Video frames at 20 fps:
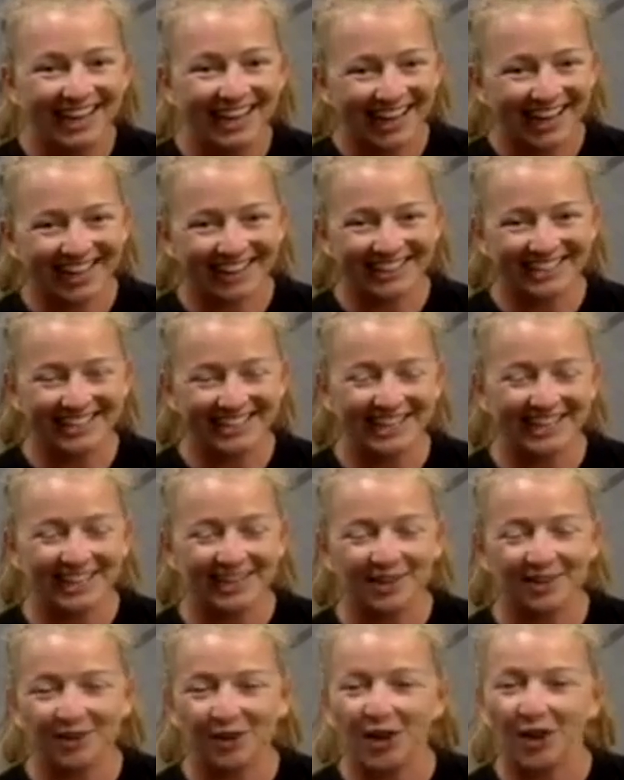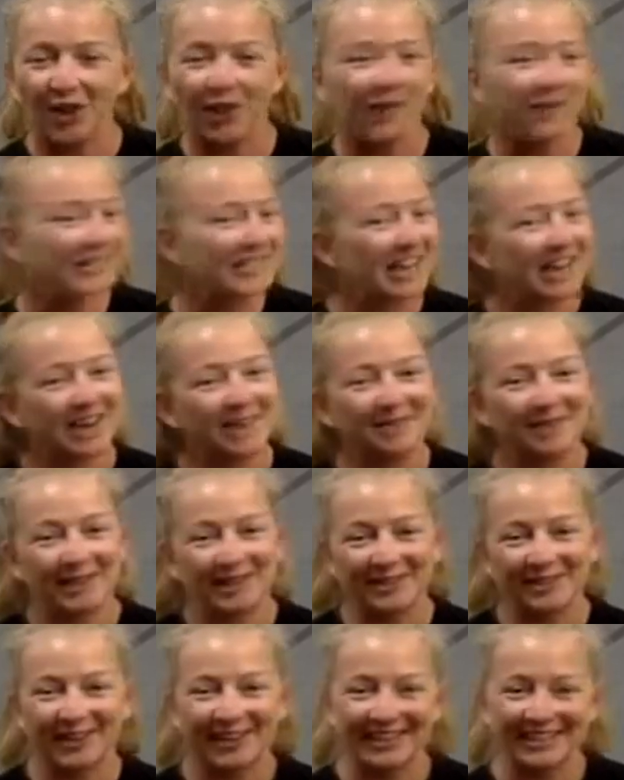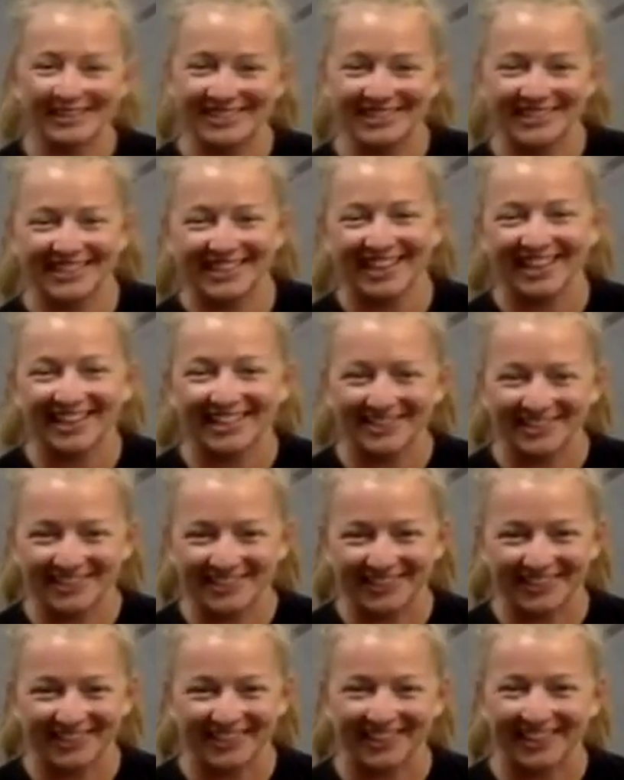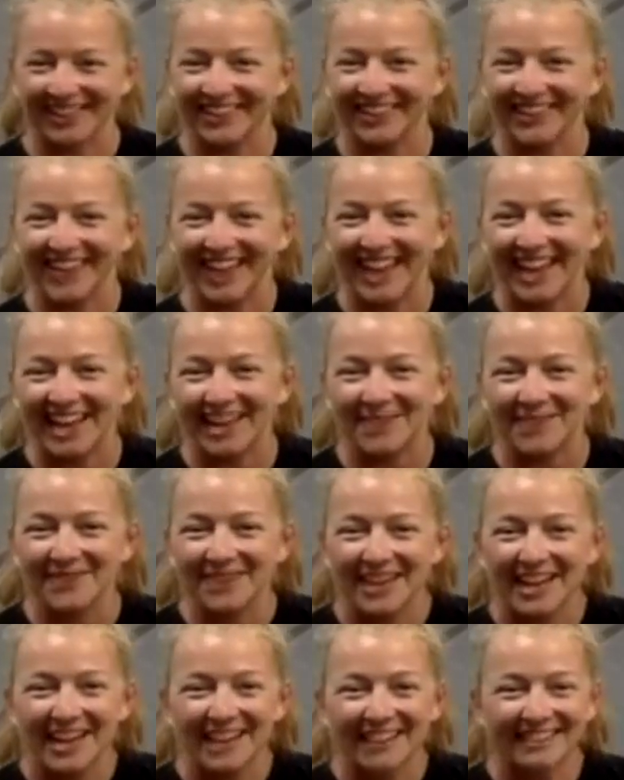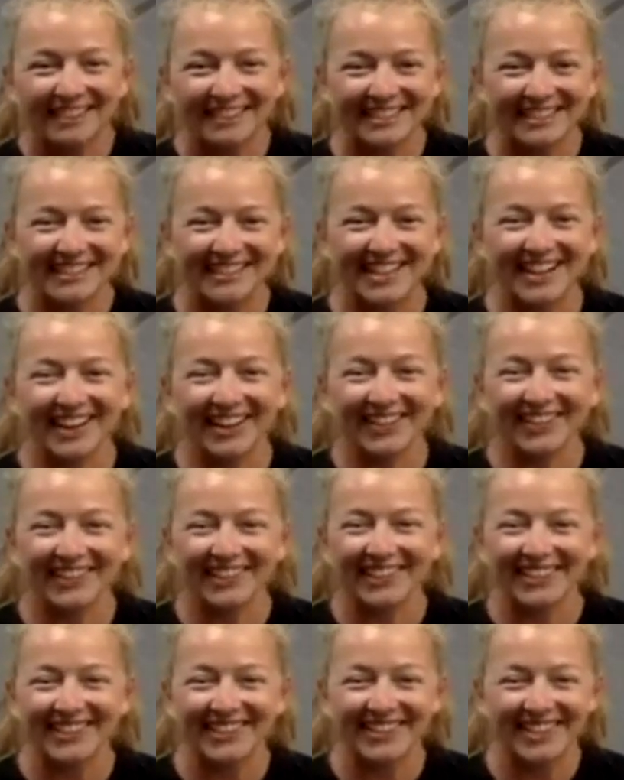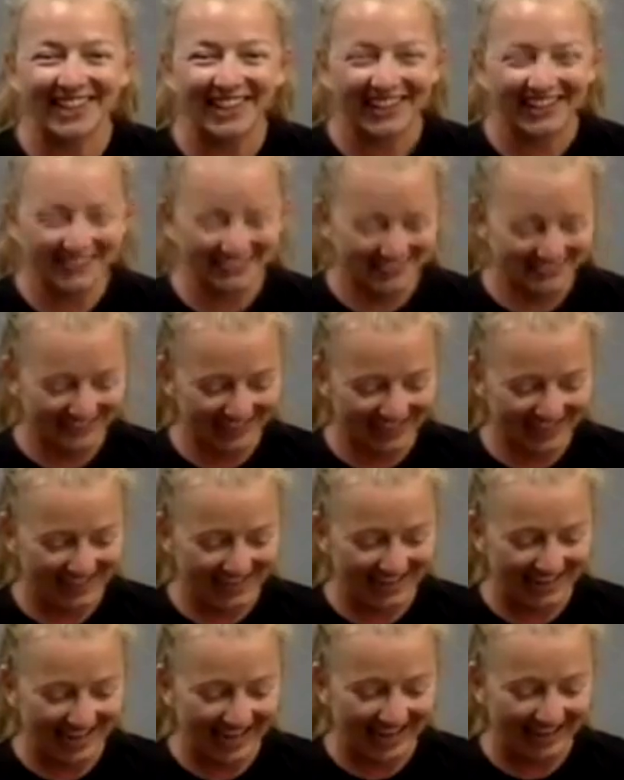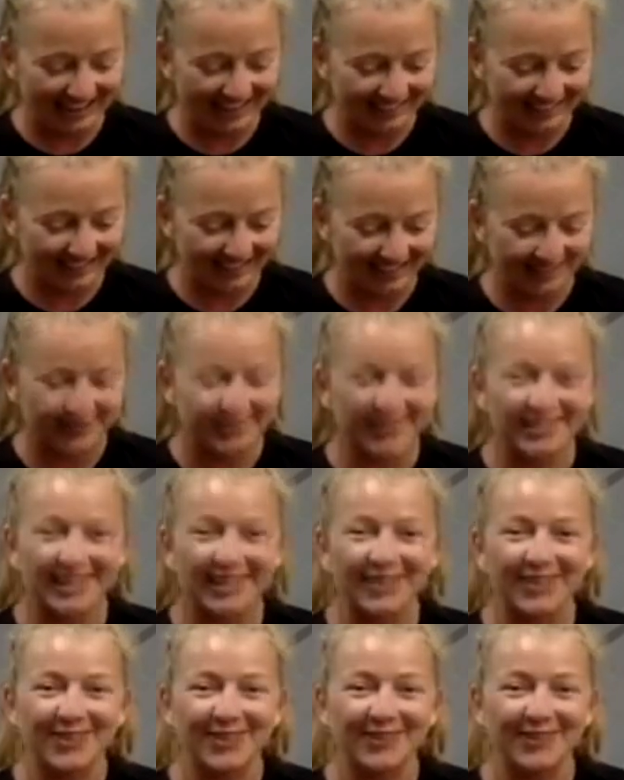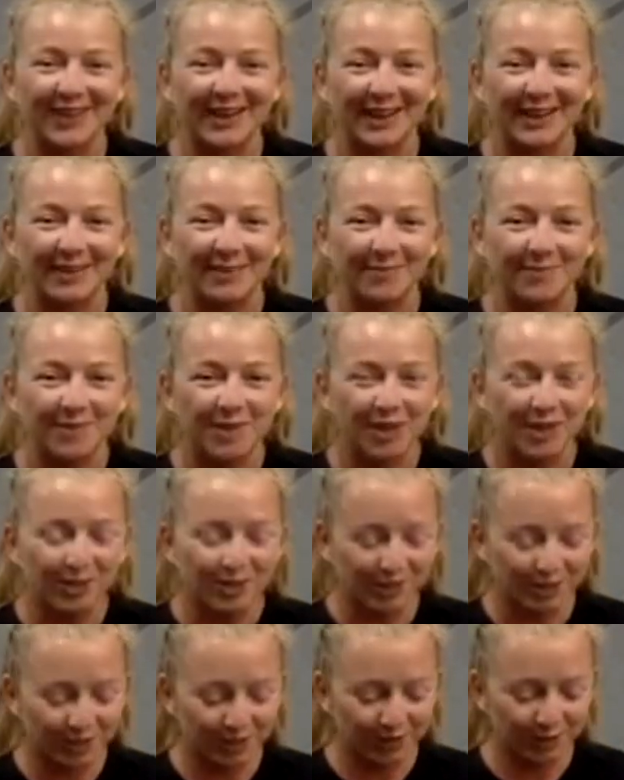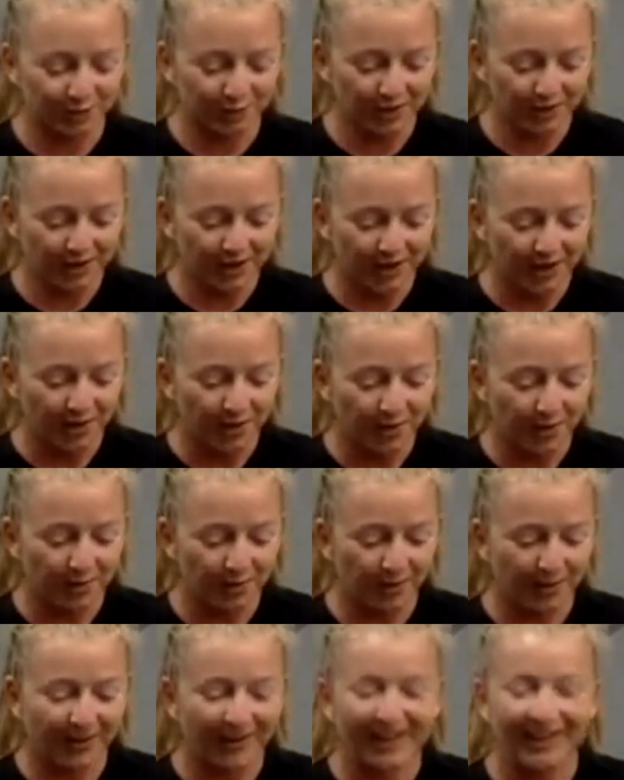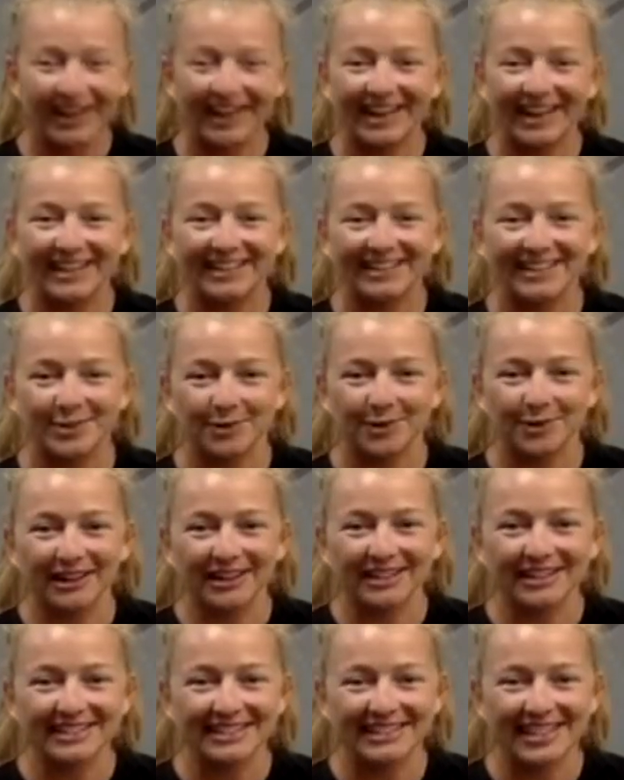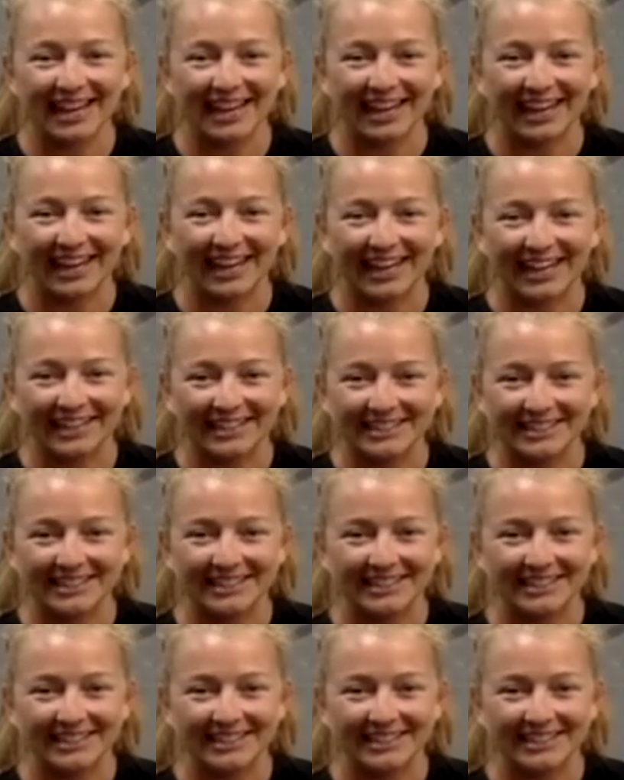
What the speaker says: I'll take care of all the timing. You guys just got to do the work, okay? Let's start with those alternating L lifts in 3, 2, 1, 20 seconds.